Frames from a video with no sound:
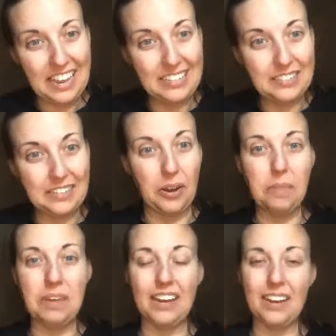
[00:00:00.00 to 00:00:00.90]
And so I
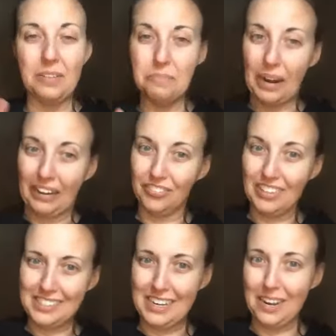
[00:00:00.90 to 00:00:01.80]
made him
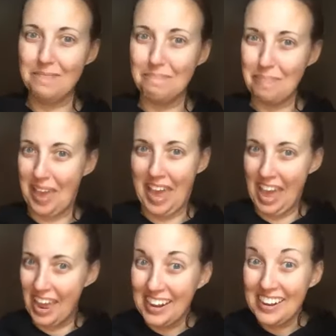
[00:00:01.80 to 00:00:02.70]
breakfast in
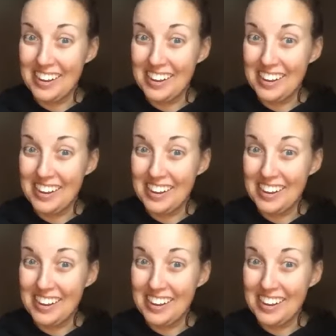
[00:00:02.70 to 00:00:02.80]
bed.